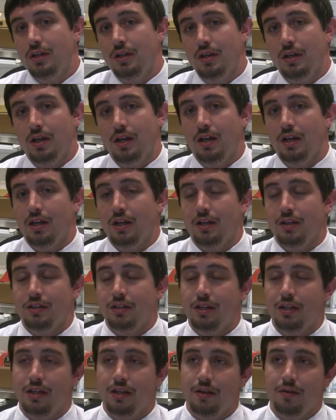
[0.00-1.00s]

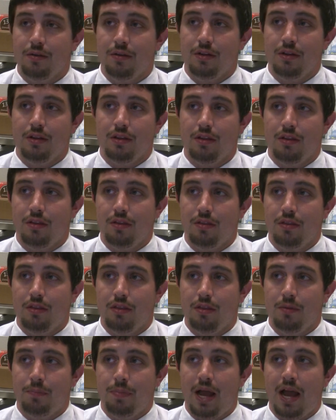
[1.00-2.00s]

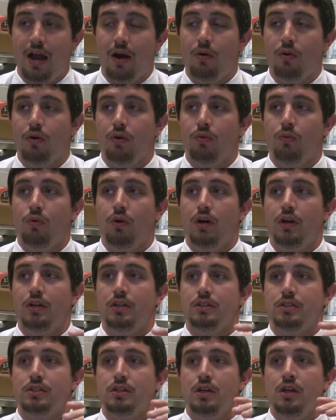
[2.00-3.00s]
The power
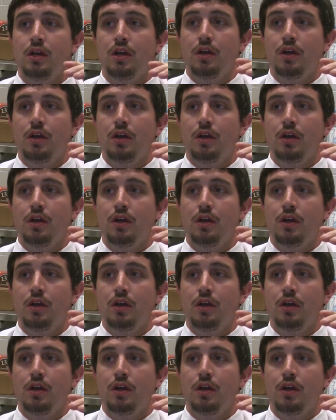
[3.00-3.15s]
was